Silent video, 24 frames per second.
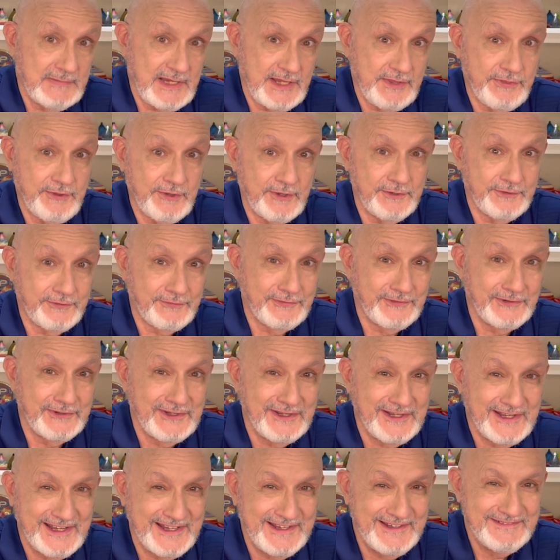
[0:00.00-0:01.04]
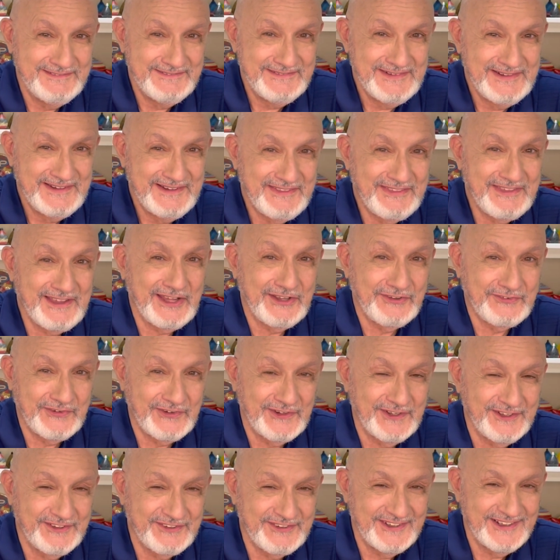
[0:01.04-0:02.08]
My thoughts for today. Thanks
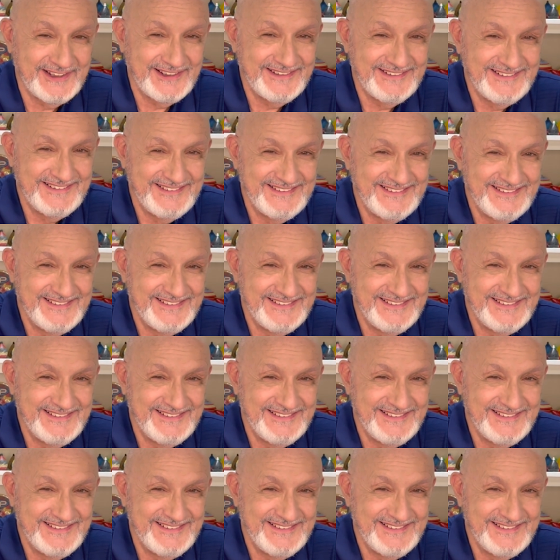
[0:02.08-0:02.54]
for listening.